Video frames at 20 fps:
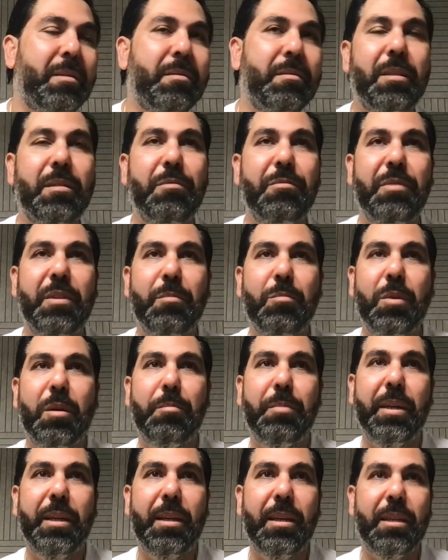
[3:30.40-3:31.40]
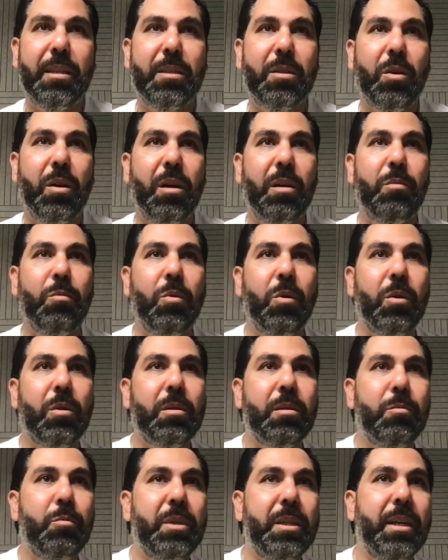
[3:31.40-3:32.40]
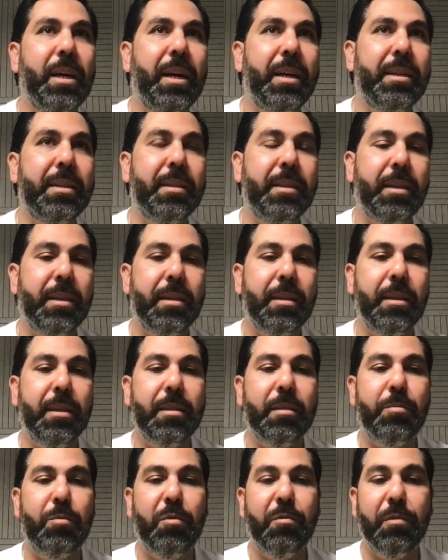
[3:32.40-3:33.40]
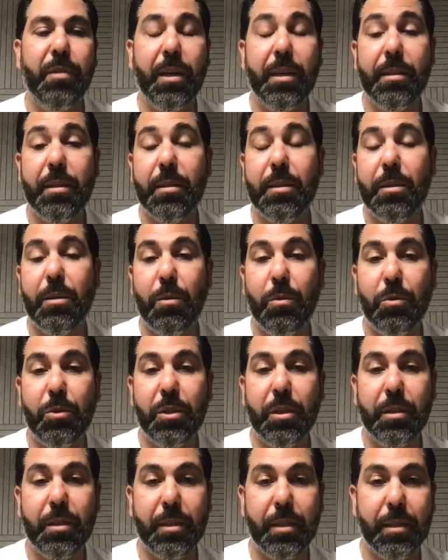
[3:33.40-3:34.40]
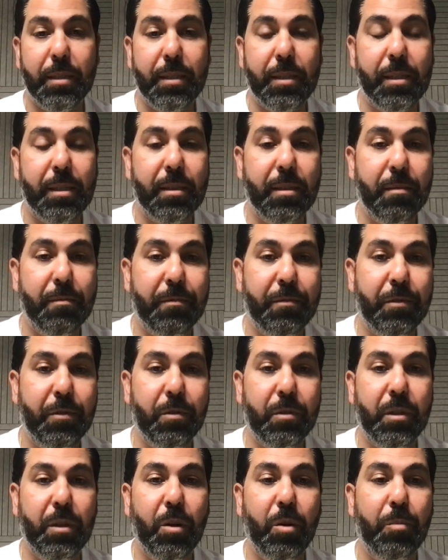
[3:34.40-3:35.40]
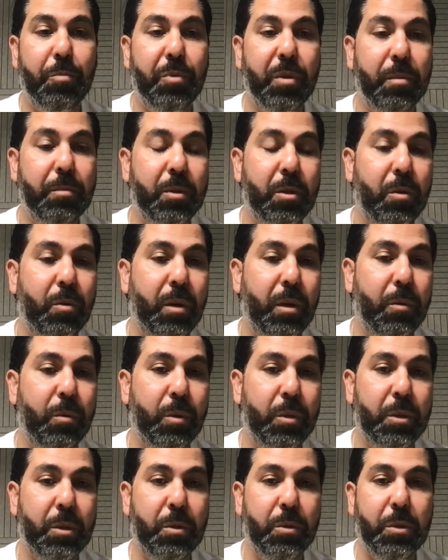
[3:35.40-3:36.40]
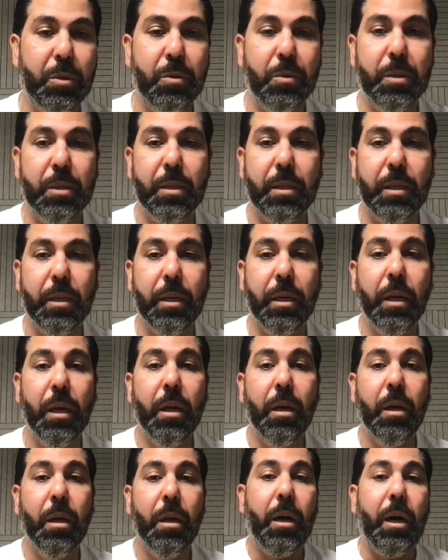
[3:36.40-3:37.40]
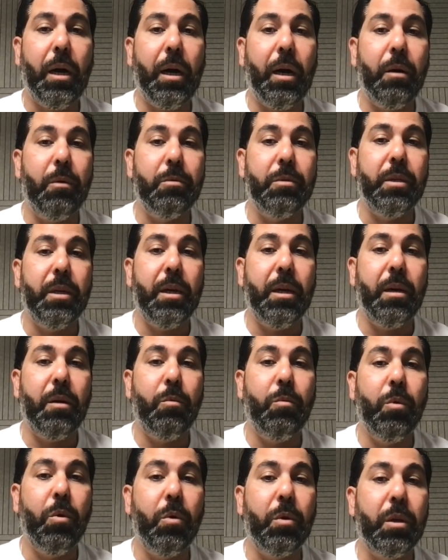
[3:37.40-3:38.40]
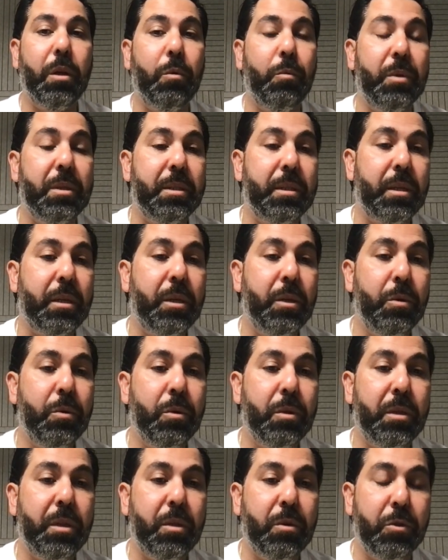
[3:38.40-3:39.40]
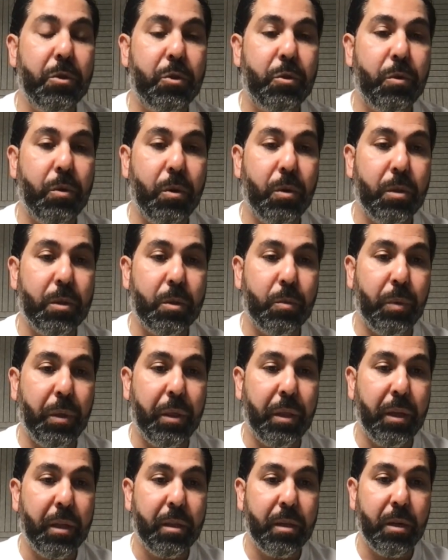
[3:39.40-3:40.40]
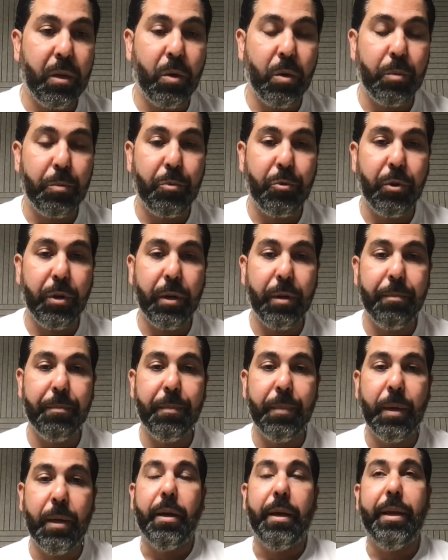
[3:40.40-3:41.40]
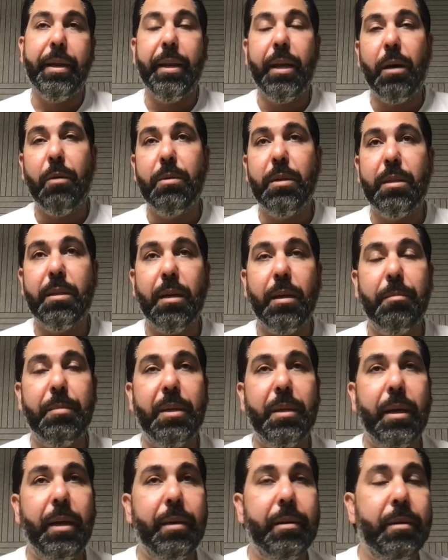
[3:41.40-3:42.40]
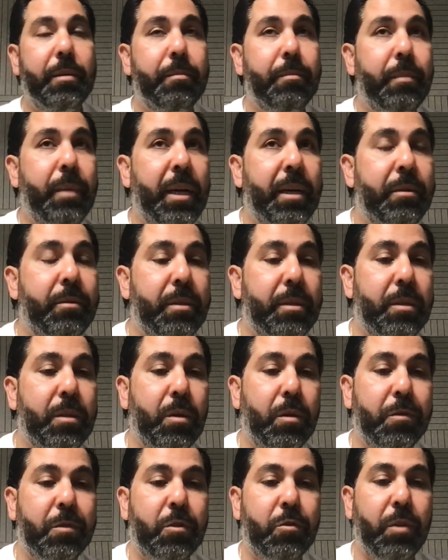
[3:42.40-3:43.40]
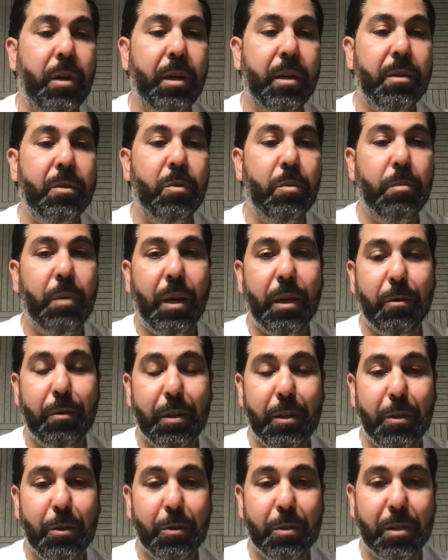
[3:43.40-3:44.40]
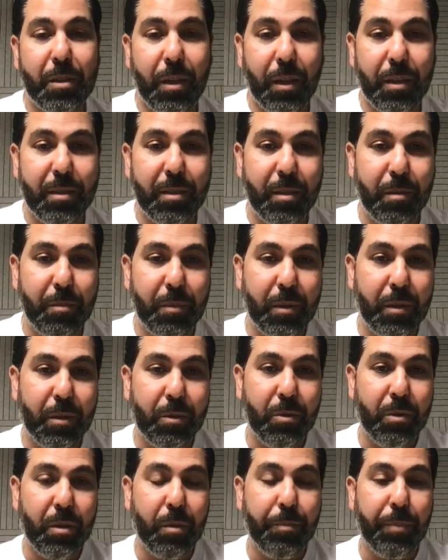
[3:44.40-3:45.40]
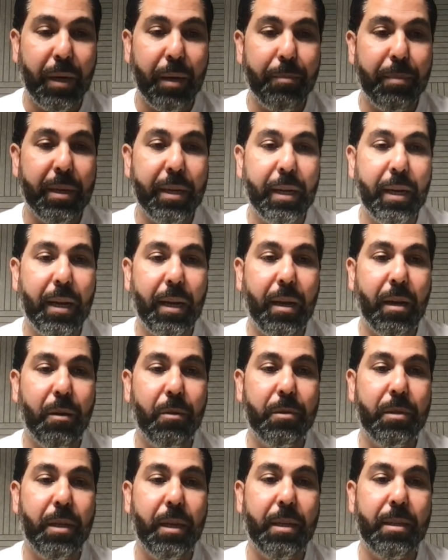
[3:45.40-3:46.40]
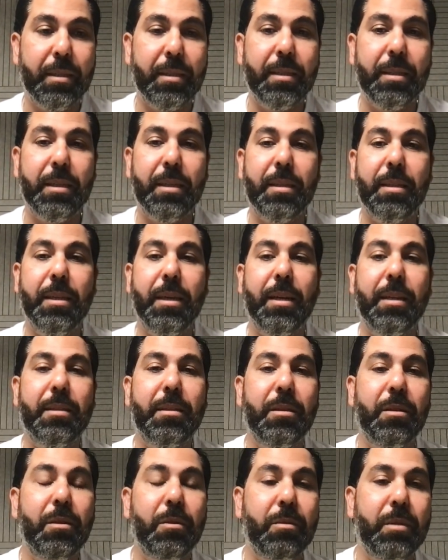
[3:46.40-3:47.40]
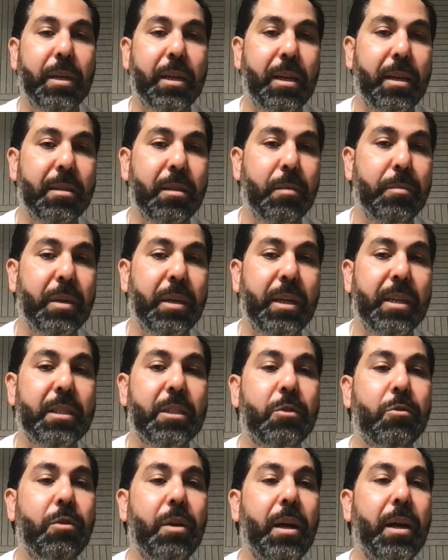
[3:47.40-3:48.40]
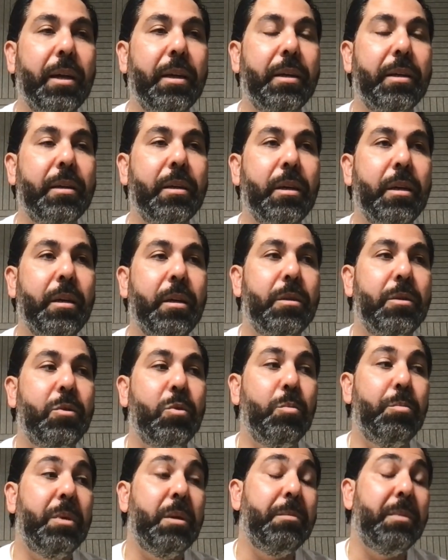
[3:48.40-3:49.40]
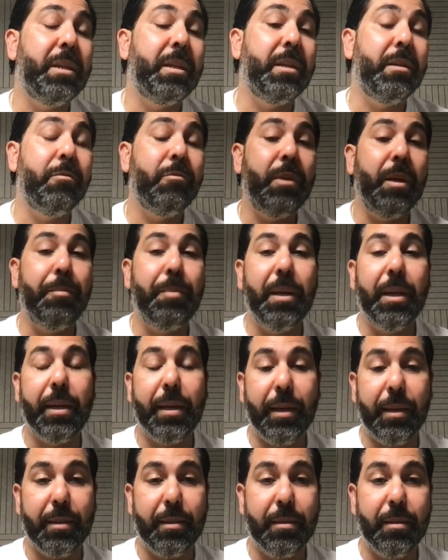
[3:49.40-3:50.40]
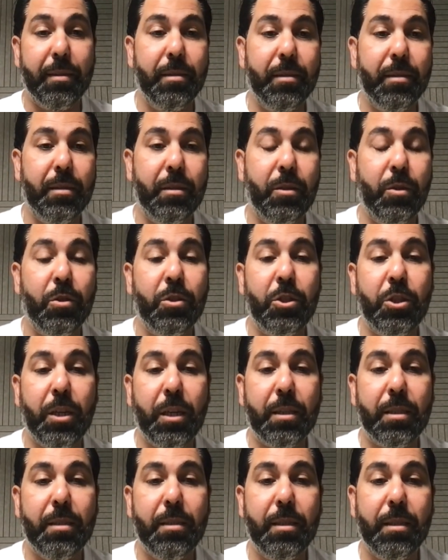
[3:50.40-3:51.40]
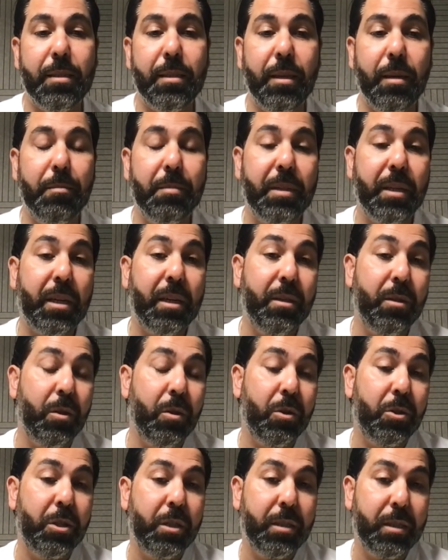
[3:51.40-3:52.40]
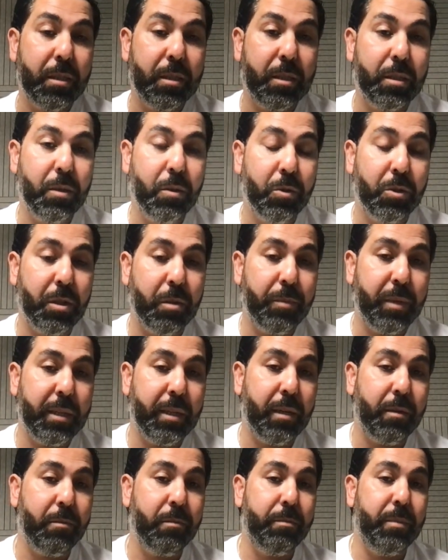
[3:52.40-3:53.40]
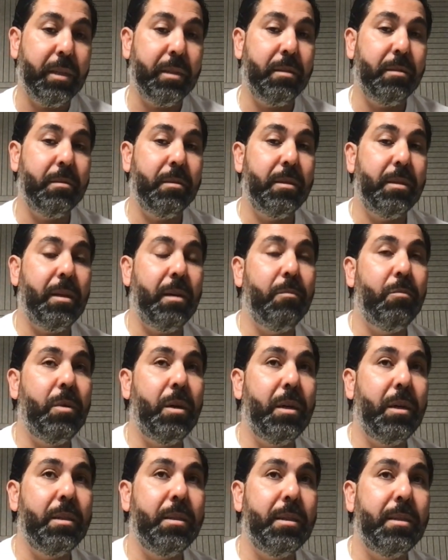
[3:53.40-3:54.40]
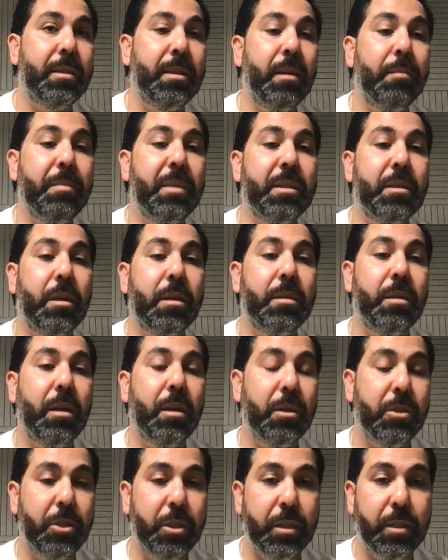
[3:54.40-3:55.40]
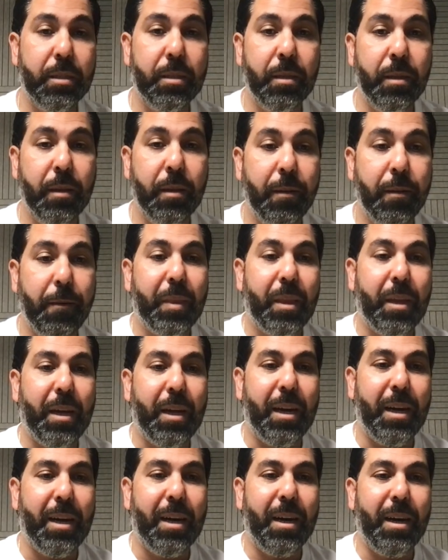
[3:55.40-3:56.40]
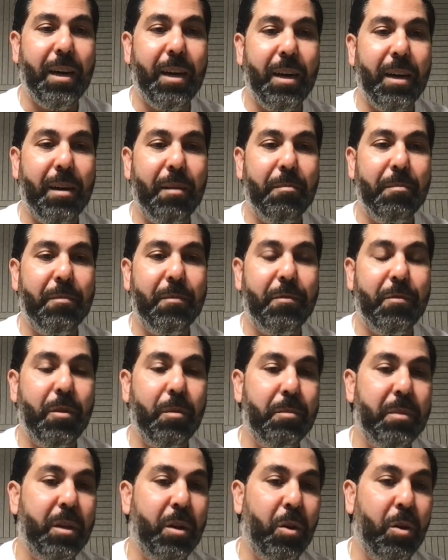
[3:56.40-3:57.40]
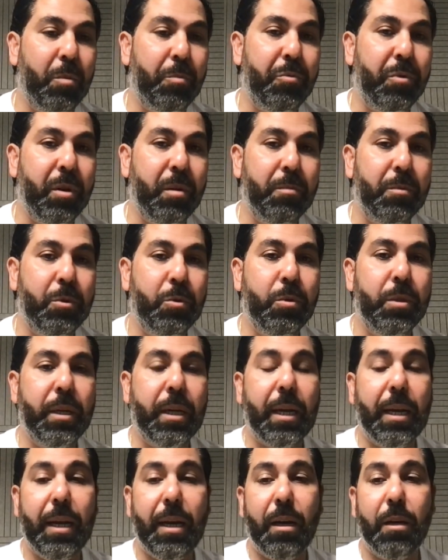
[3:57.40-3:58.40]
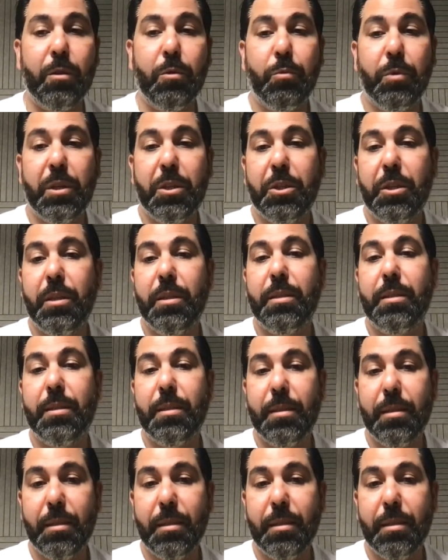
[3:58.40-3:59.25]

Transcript: VMware mainly. So I worked with the IT that provided solutions and system for the on-prem. So I was used to see how they are working with security controls within the on-prem. And now that I'm in Microsoft trying to migrate those customers to the public cloud, I see that, the customers are trying to mimic and replicate not just the same technologies and solutions, but somewhat the same methodologies from the on-prem to the cloud, which is